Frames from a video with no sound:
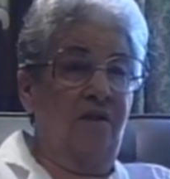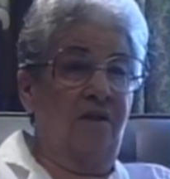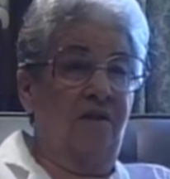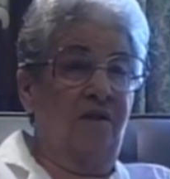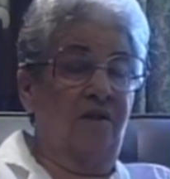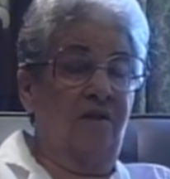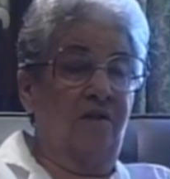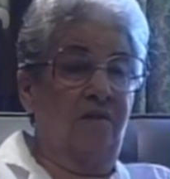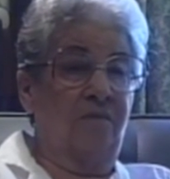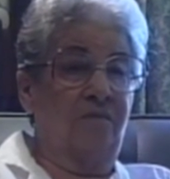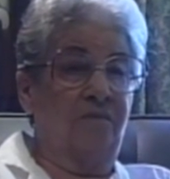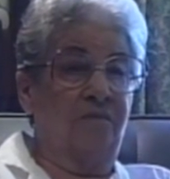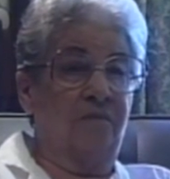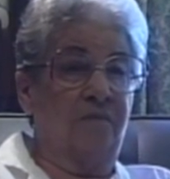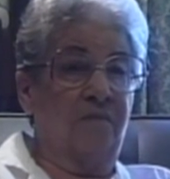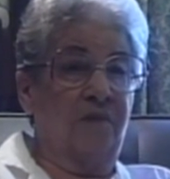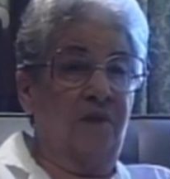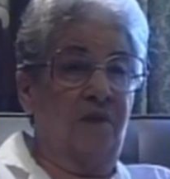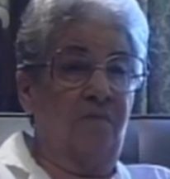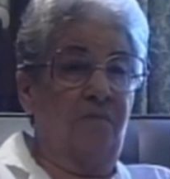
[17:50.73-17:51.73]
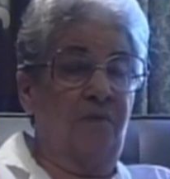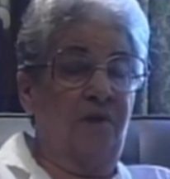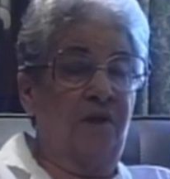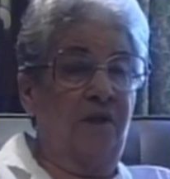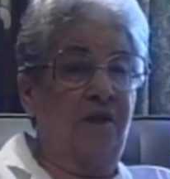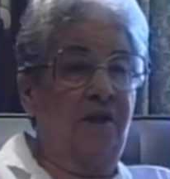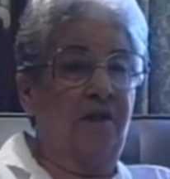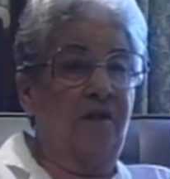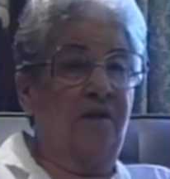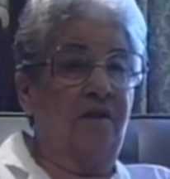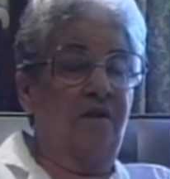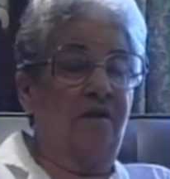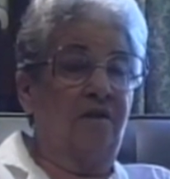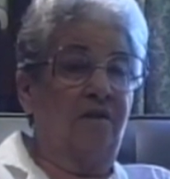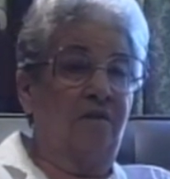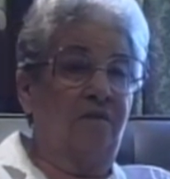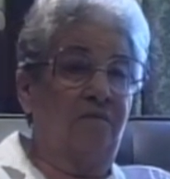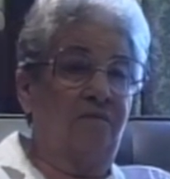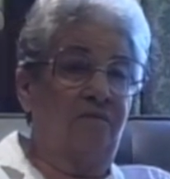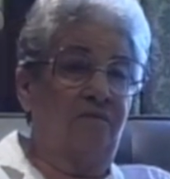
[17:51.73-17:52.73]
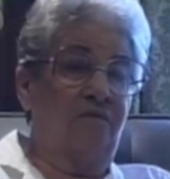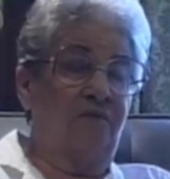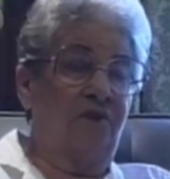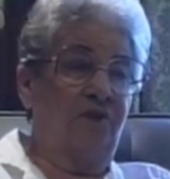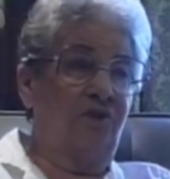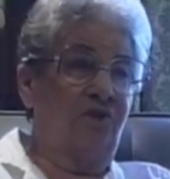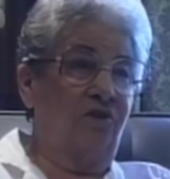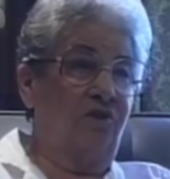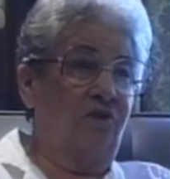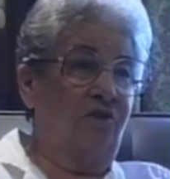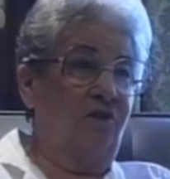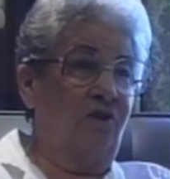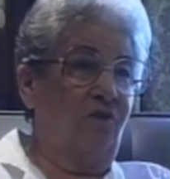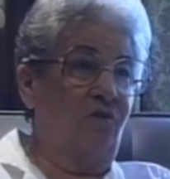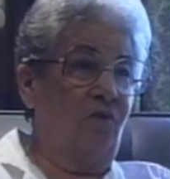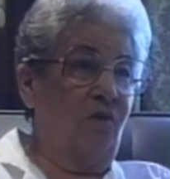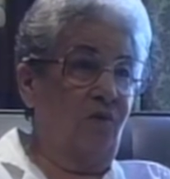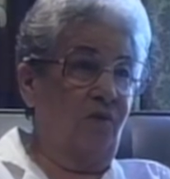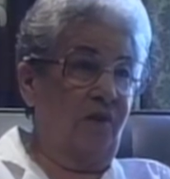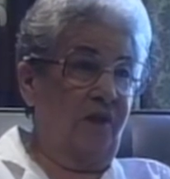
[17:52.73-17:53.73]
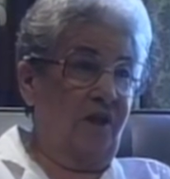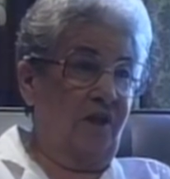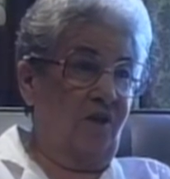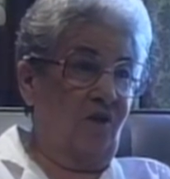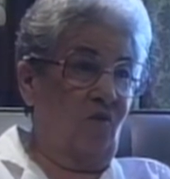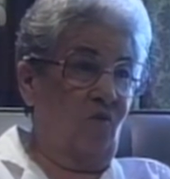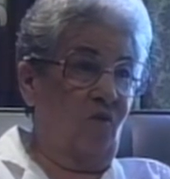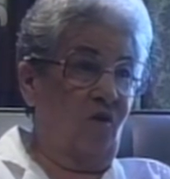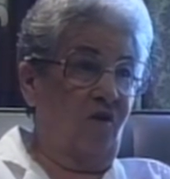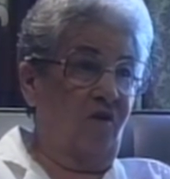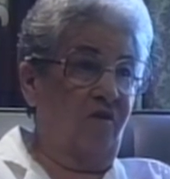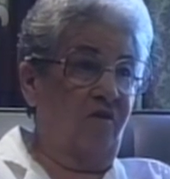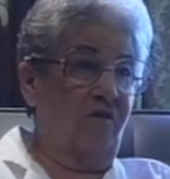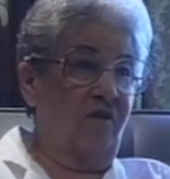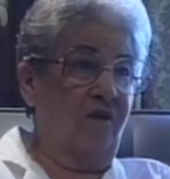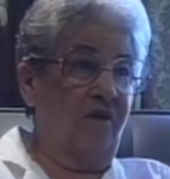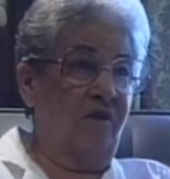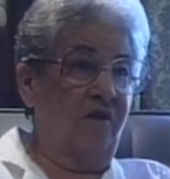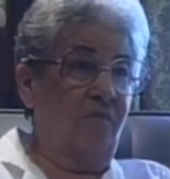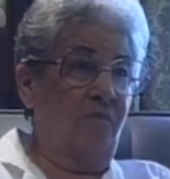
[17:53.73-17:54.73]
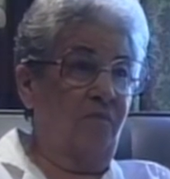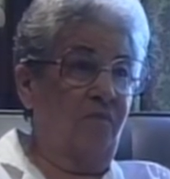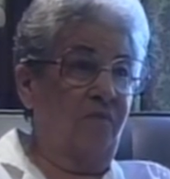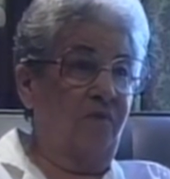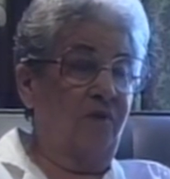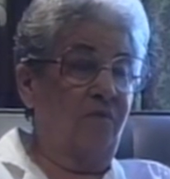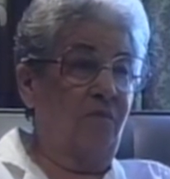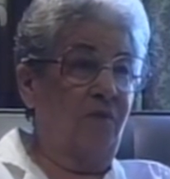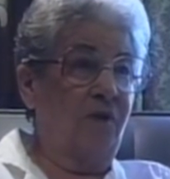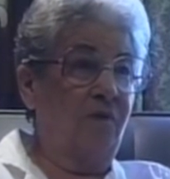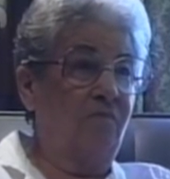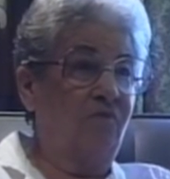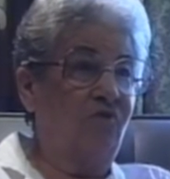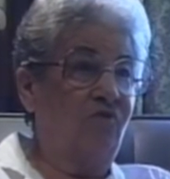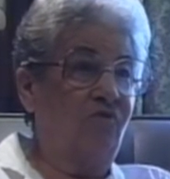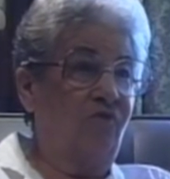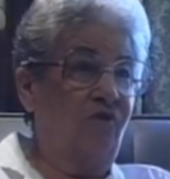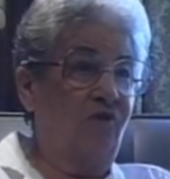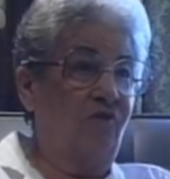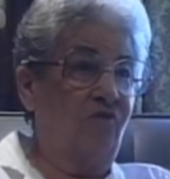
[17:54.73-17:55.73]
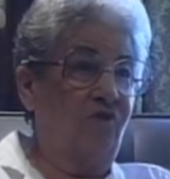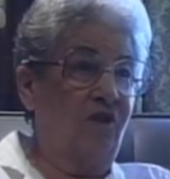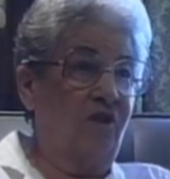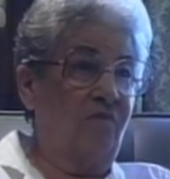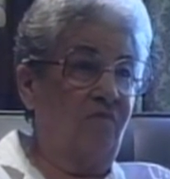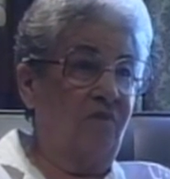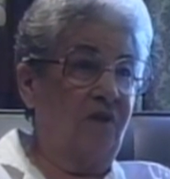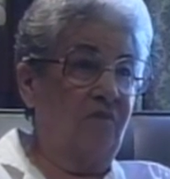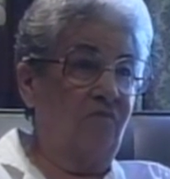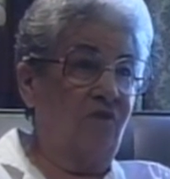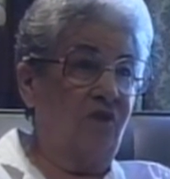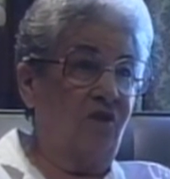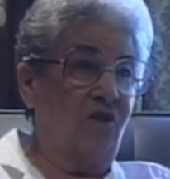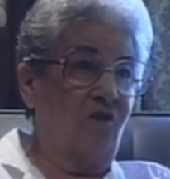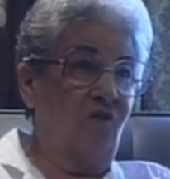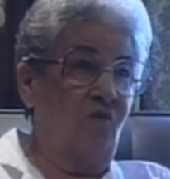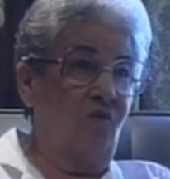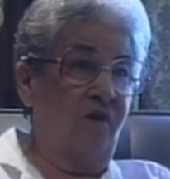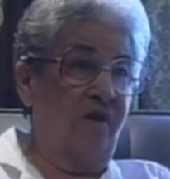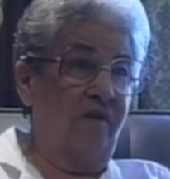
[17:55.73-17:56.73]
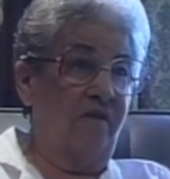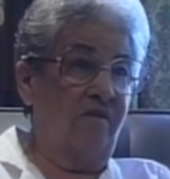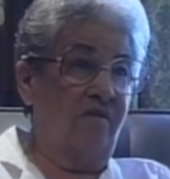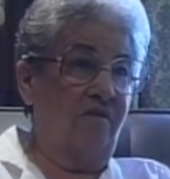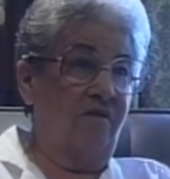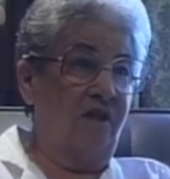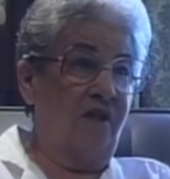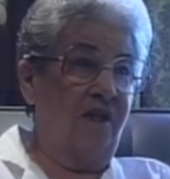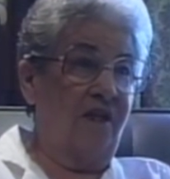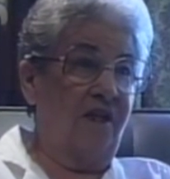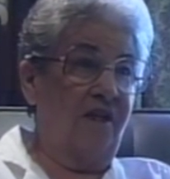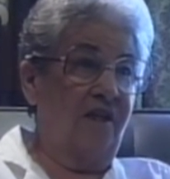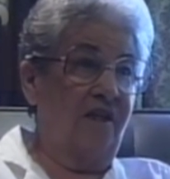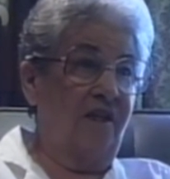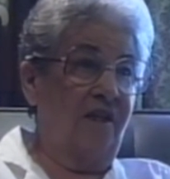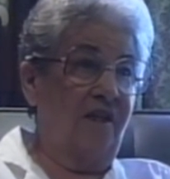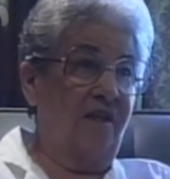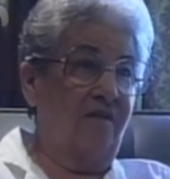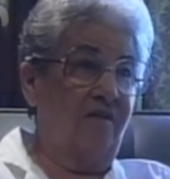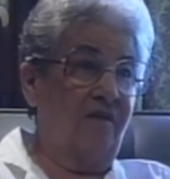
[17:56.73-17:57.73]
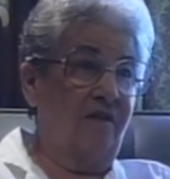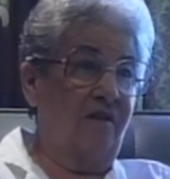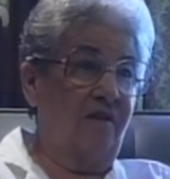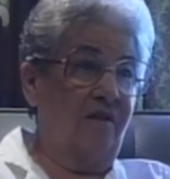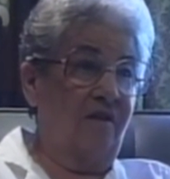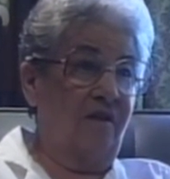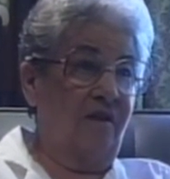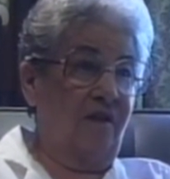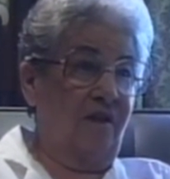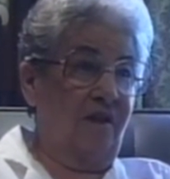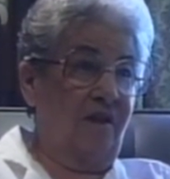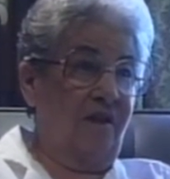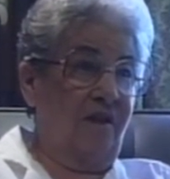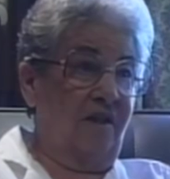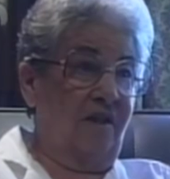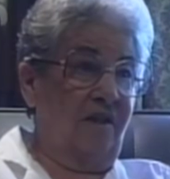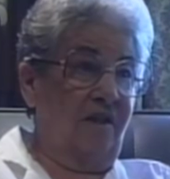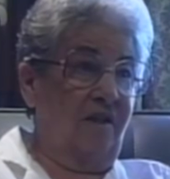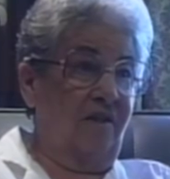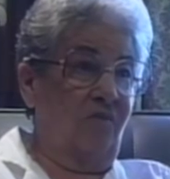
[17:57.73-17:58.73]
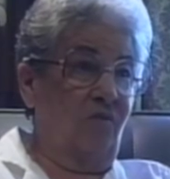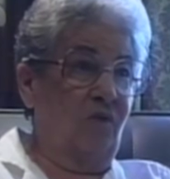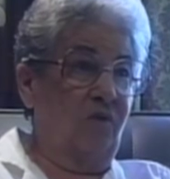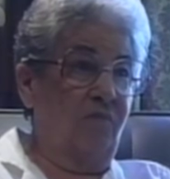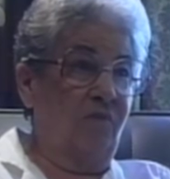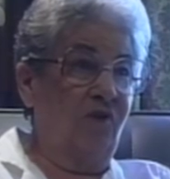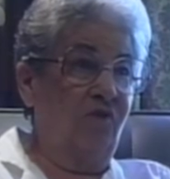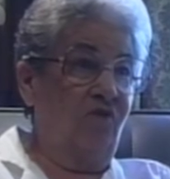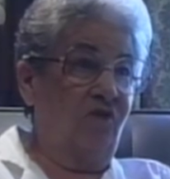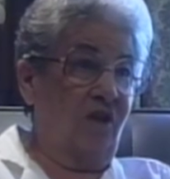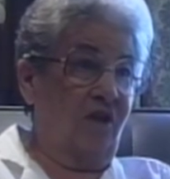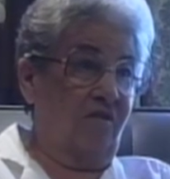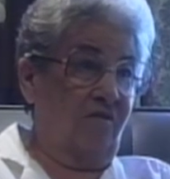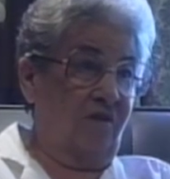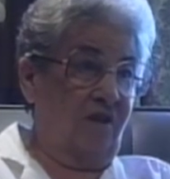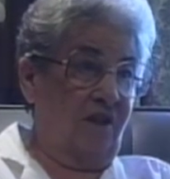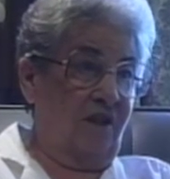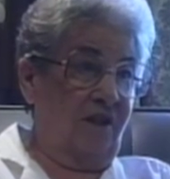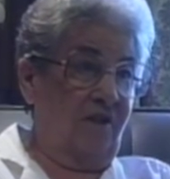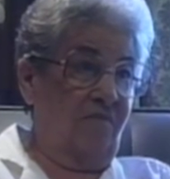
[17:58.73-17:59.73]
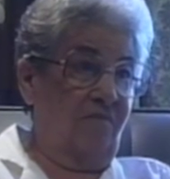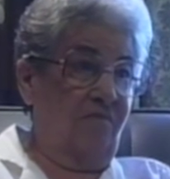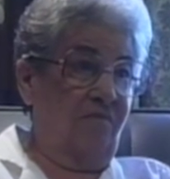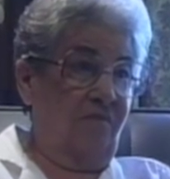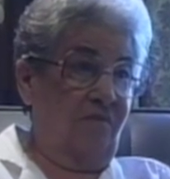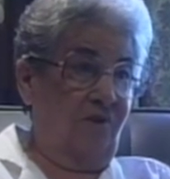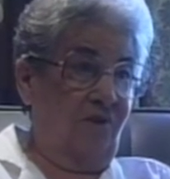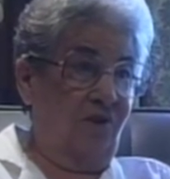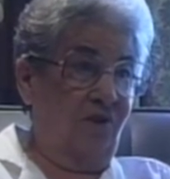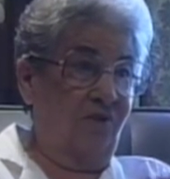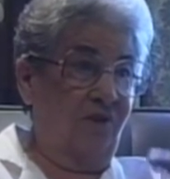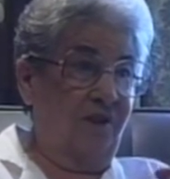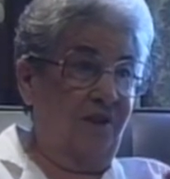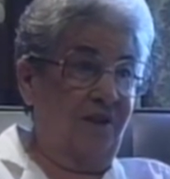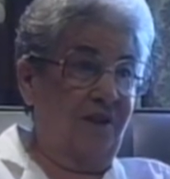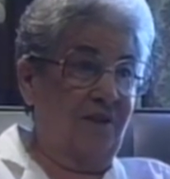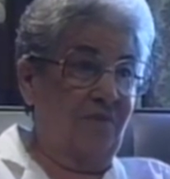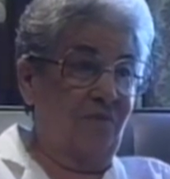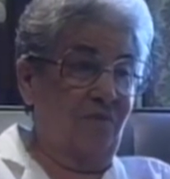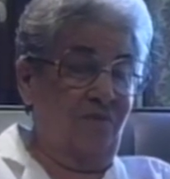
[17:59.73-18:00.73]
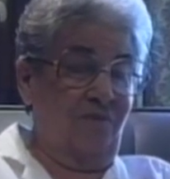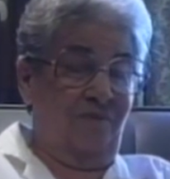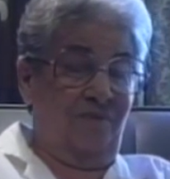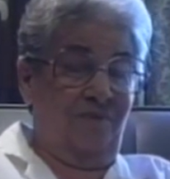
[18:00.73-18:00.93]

Um, up at Lake uh, Fisher, you know, where we get our water, it, the, the, pumps froze up and it was cold weather, and he had to get out there with boots on and help, you know, get them